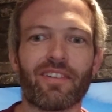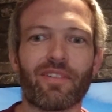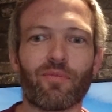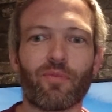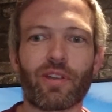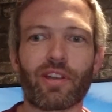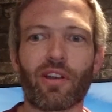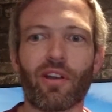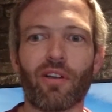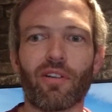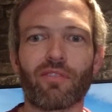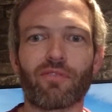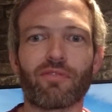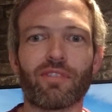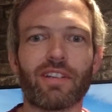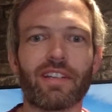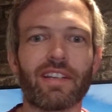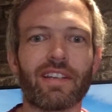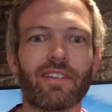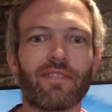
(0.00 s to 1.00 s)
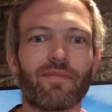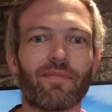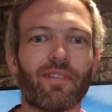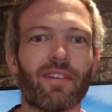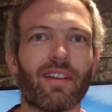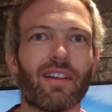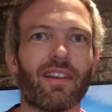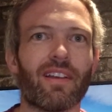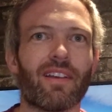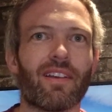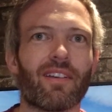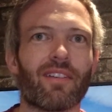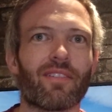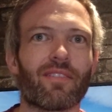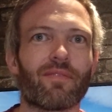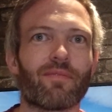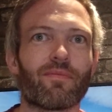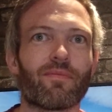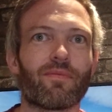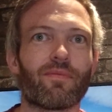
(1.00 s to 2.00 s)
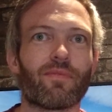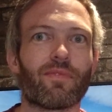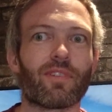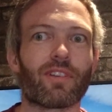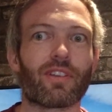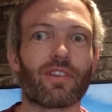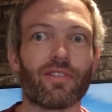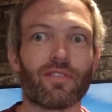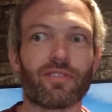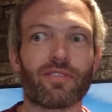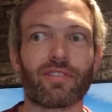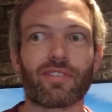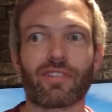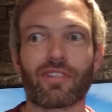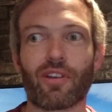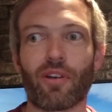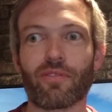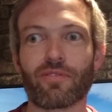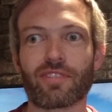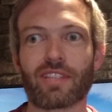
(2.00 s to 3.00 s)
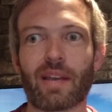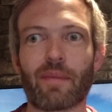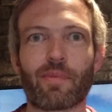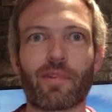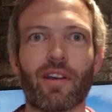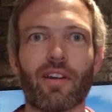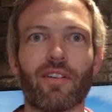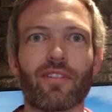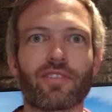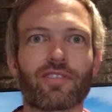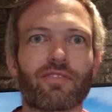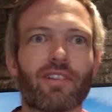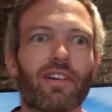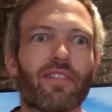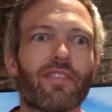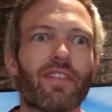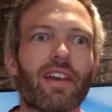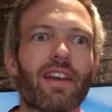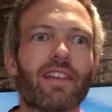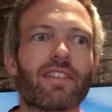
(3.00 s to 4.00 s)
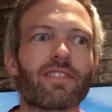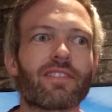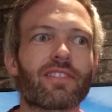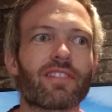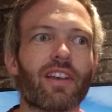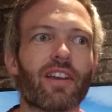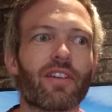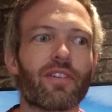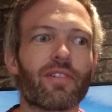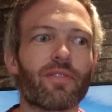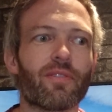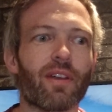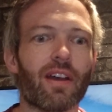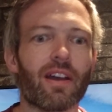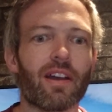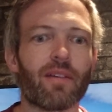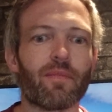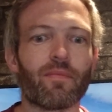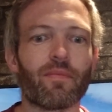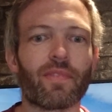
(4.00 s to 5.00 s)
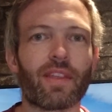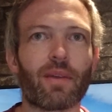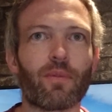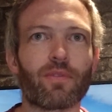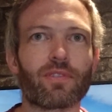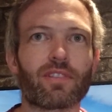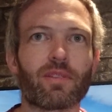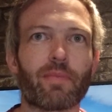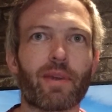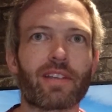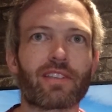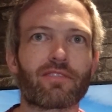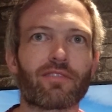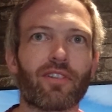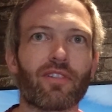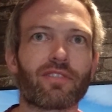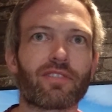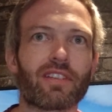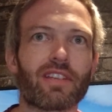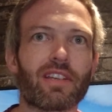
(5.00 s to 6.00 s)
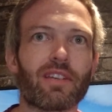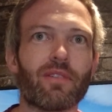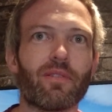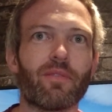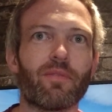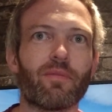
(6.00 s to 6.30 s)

we got really good concept cars around then. So there was the Maserati